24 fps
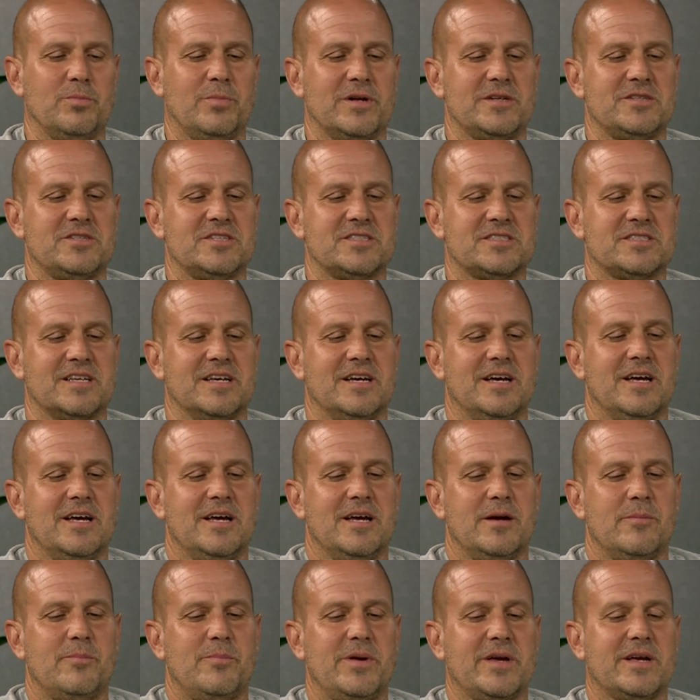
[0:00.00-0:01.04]
but just
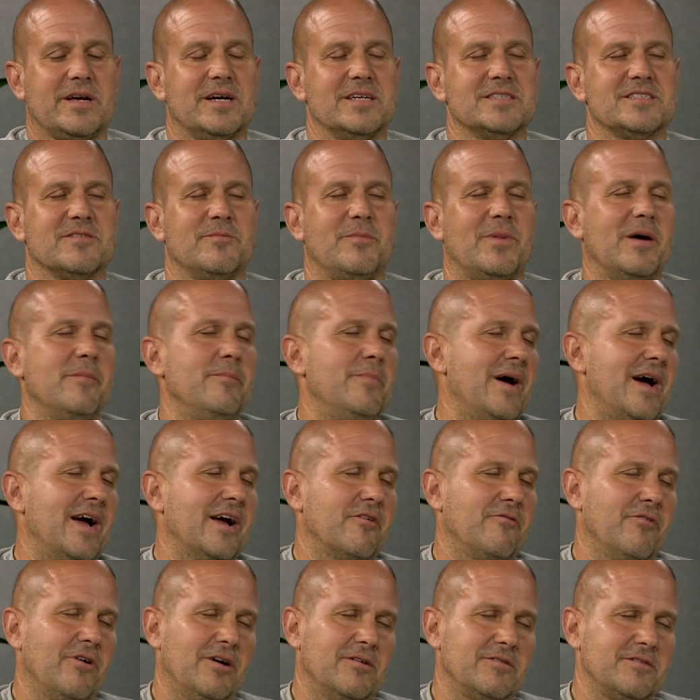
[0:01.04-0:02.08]
because of my
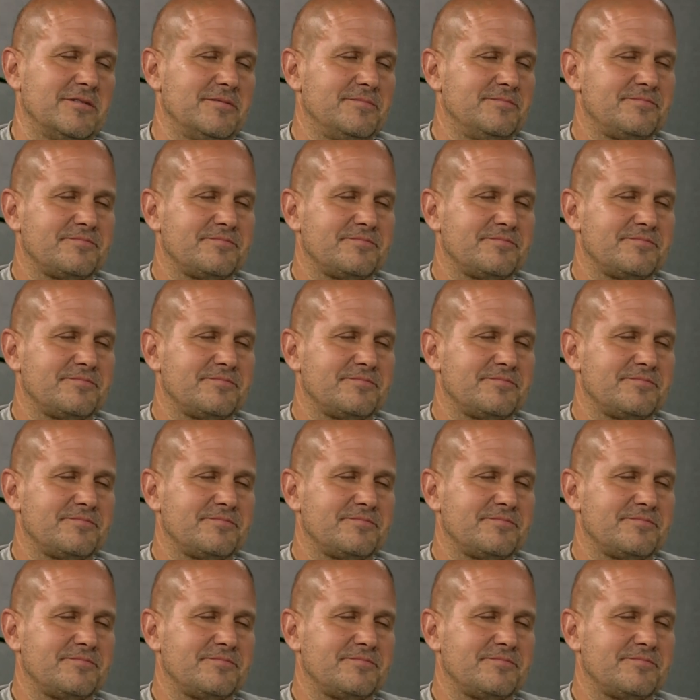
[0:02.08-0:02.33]
background,